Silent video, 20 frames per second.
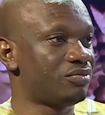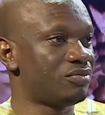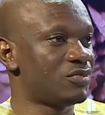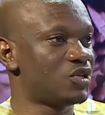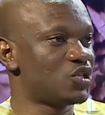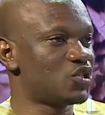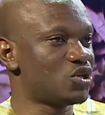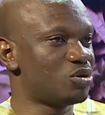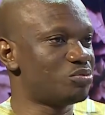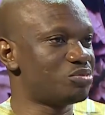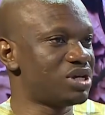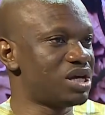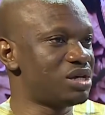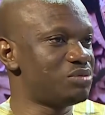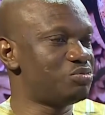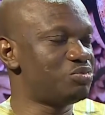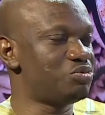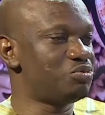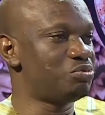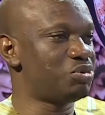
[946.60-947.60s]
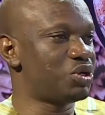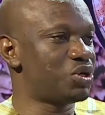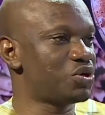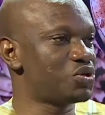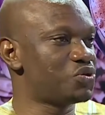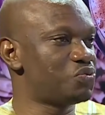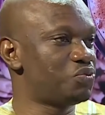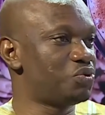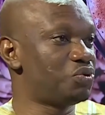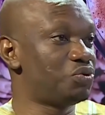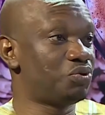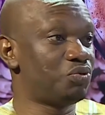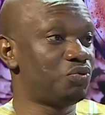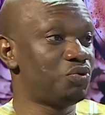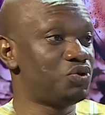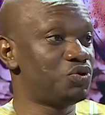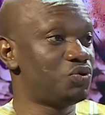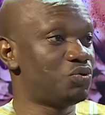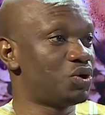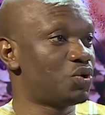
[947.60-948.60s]
Sometimes because
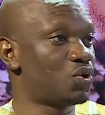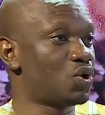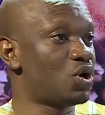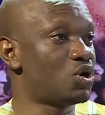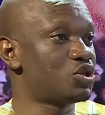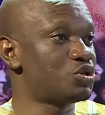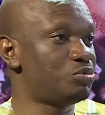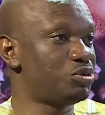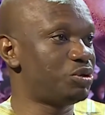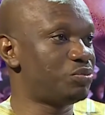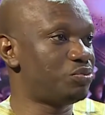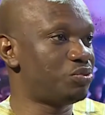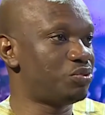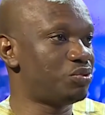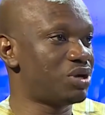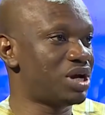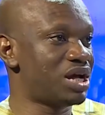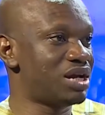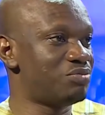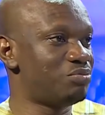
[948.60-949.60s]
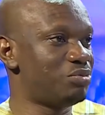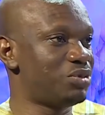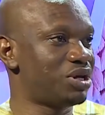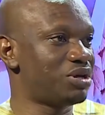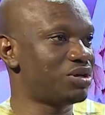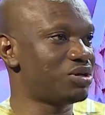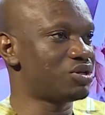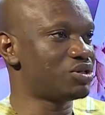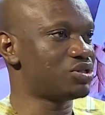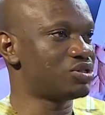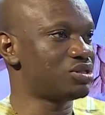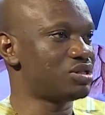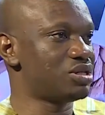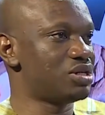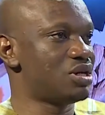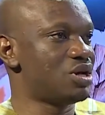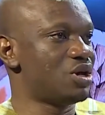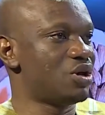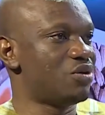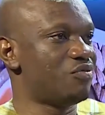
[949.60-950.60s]
we don't want to hurt people, and because
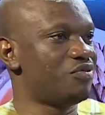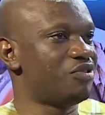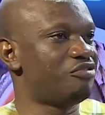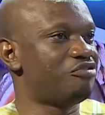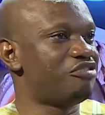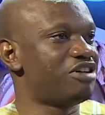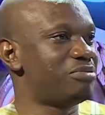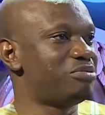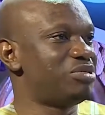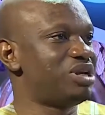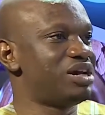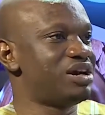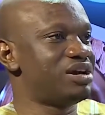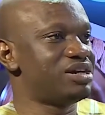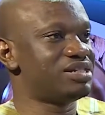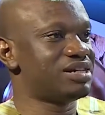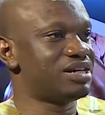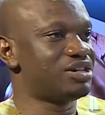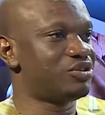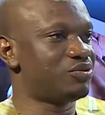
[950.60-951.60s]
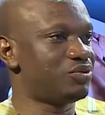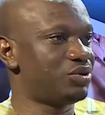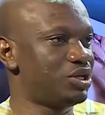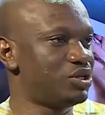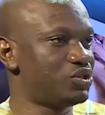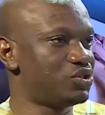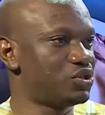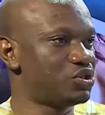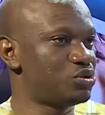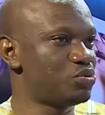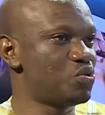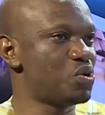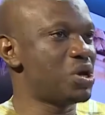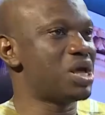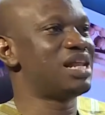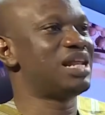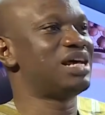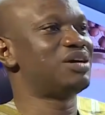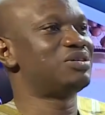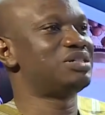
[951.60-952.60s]
of the familiarity and the relationship, we
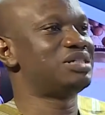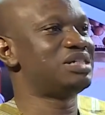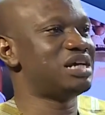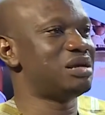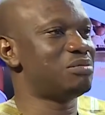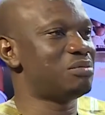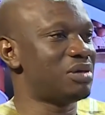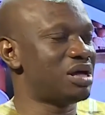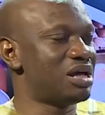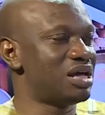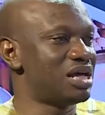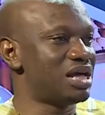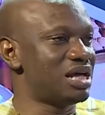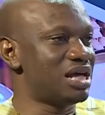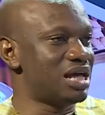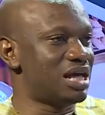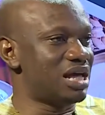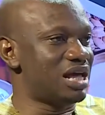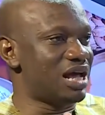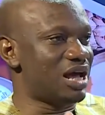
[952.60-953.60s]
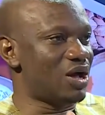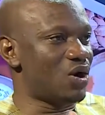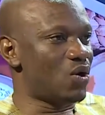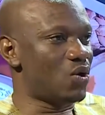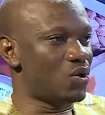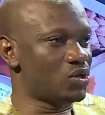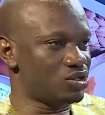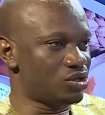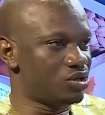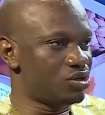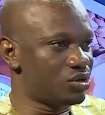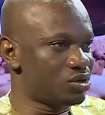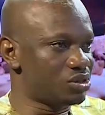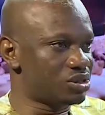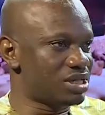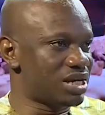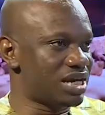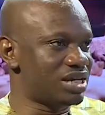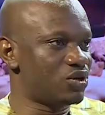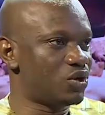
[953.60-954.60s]
allow them hurt
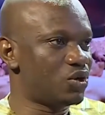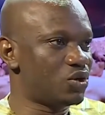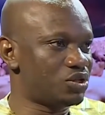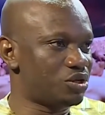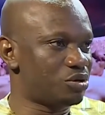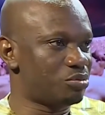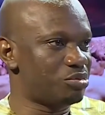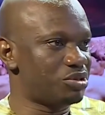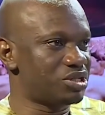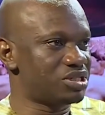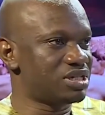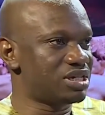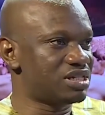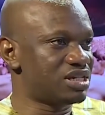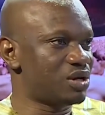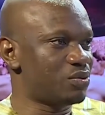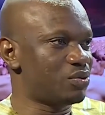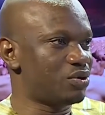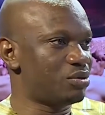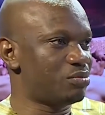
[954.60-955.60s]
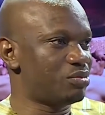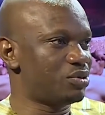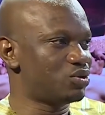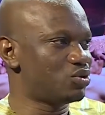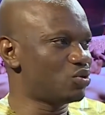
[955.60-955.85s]
us and hurt the business that we operate.